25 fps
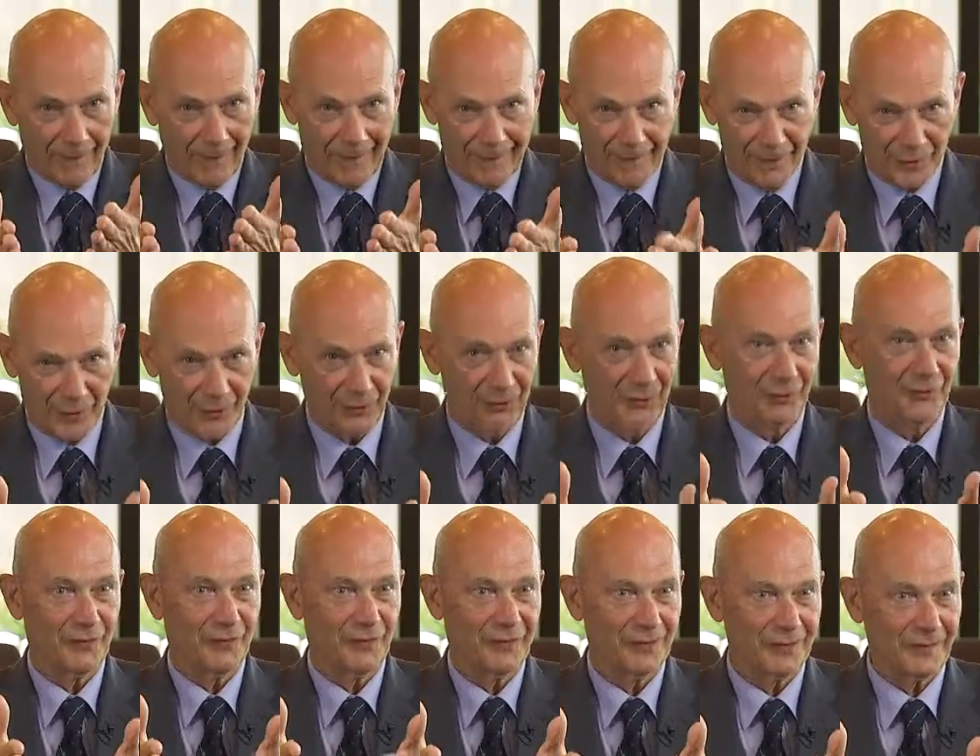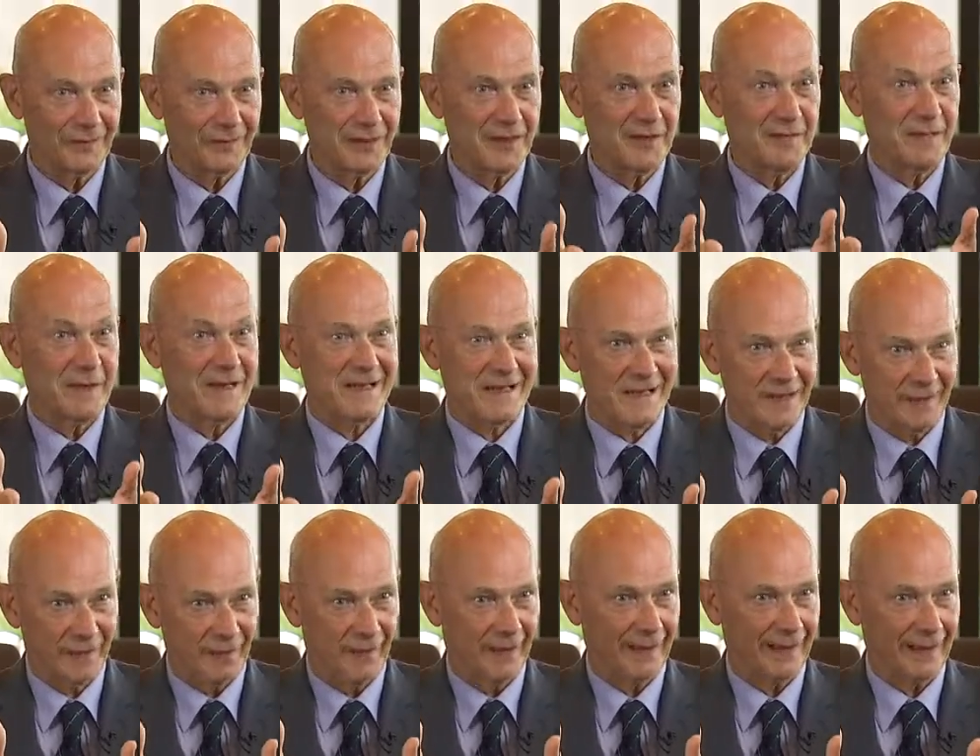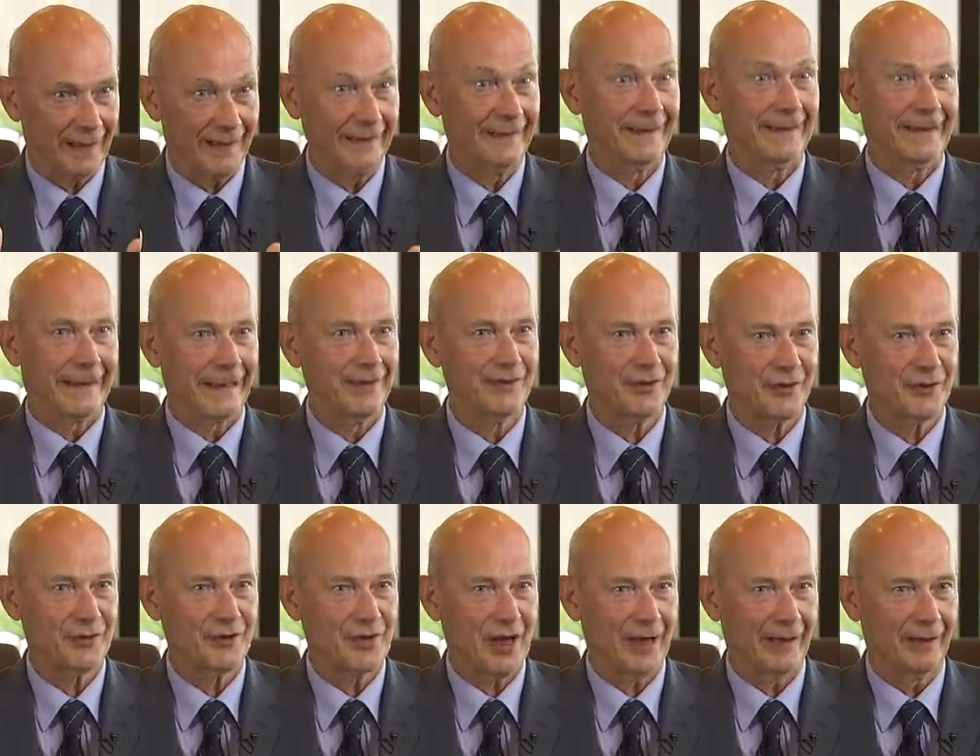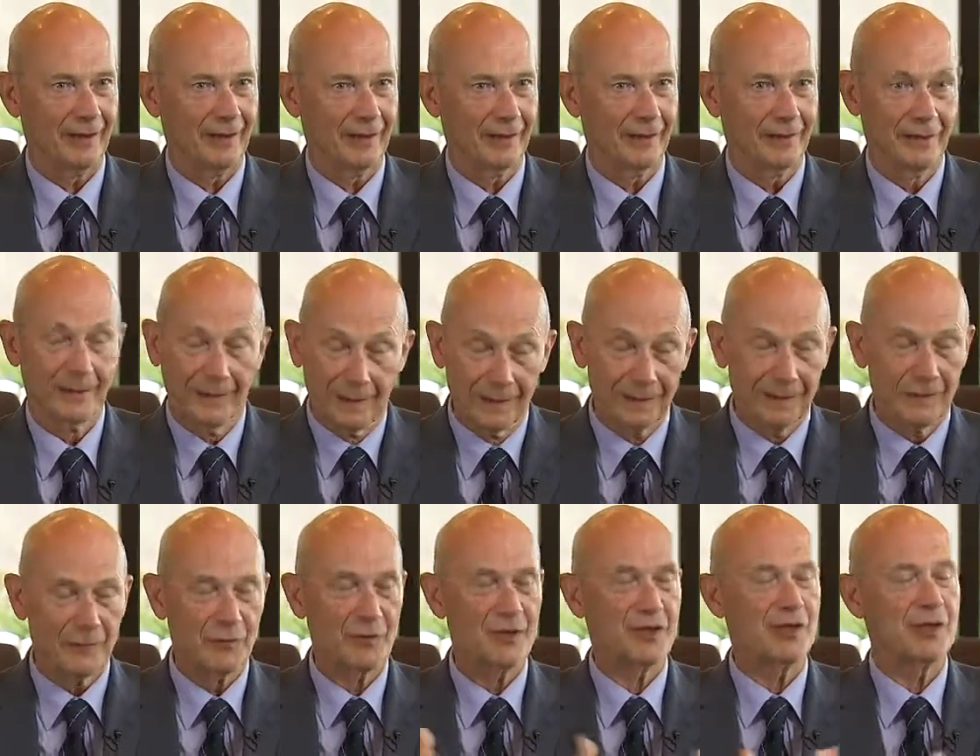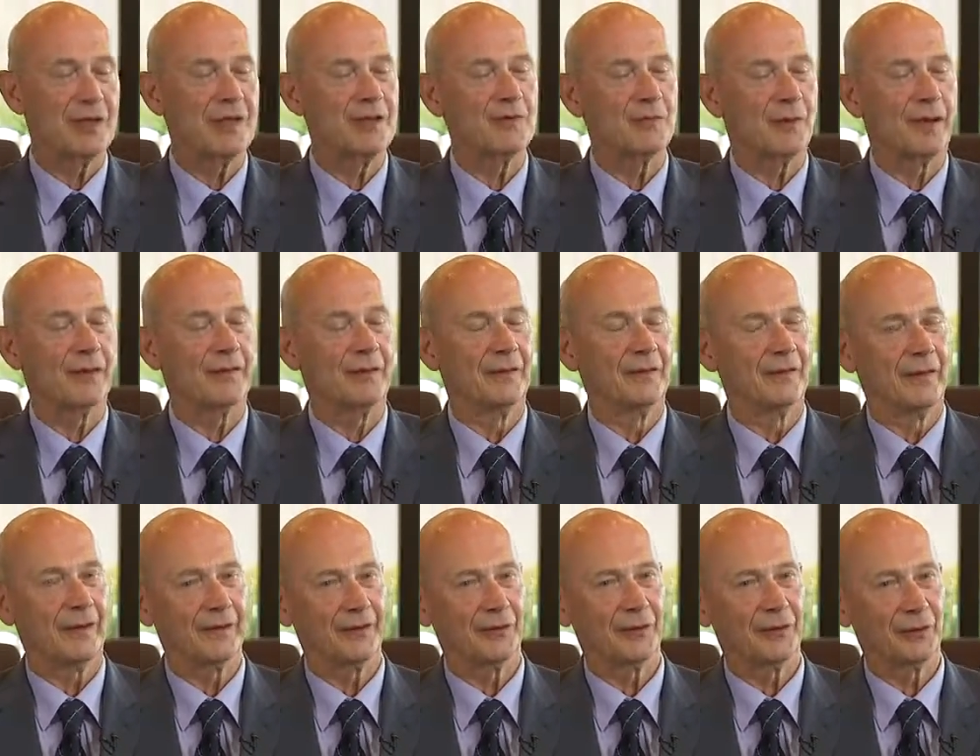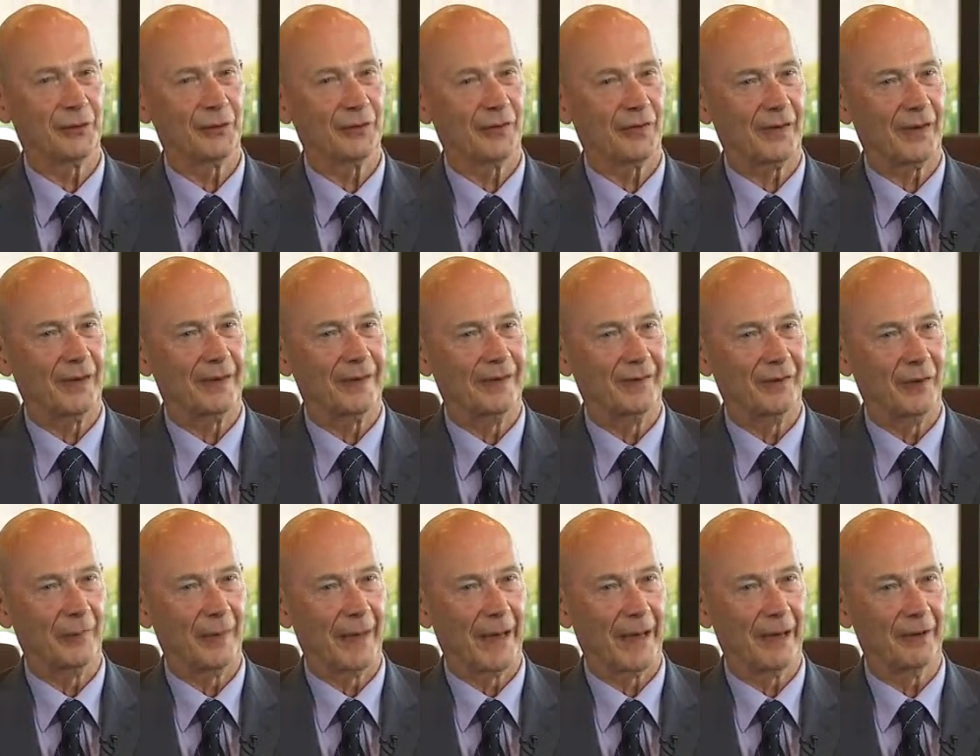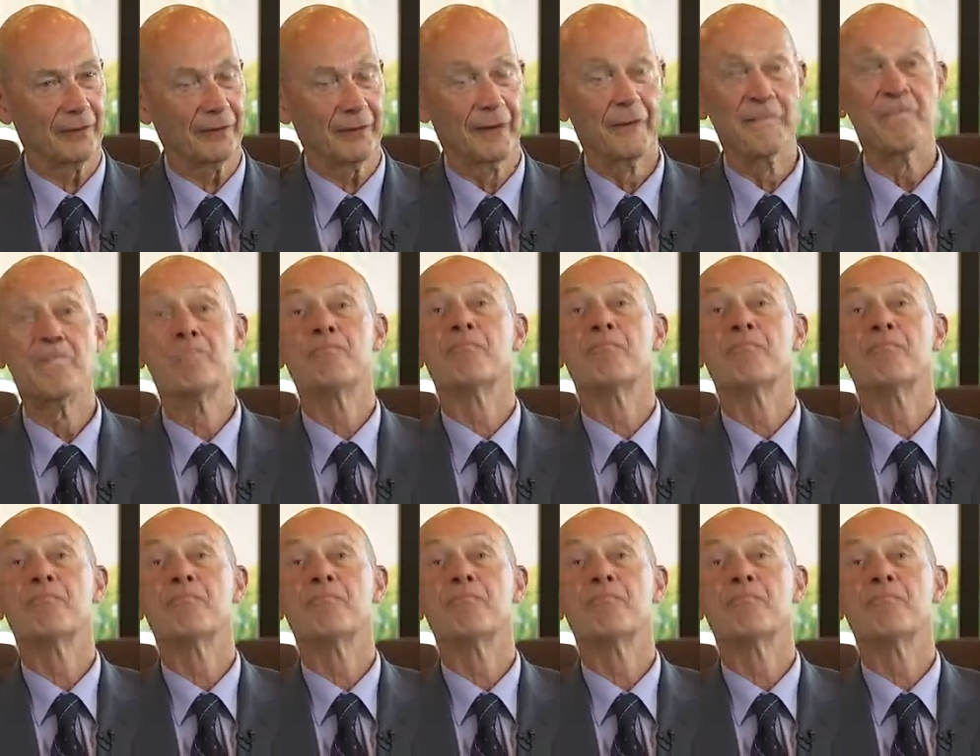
a sort of specific litigation channel, which is what investor to state is about.